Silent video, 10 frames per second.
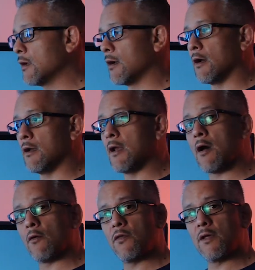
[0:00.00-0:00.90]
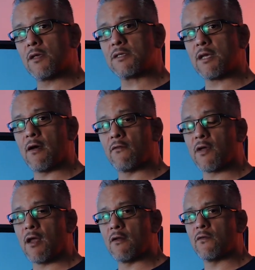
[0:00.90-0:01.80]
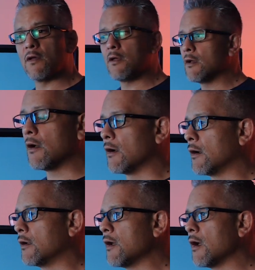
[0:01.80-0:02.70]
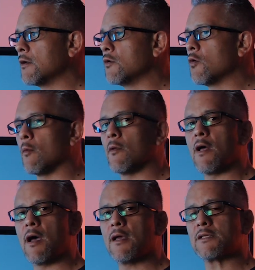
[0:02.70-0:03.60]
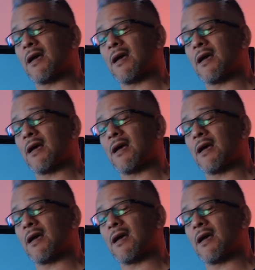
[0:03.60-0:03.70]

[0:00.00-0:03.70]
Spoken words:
Now things have kind of not normalized.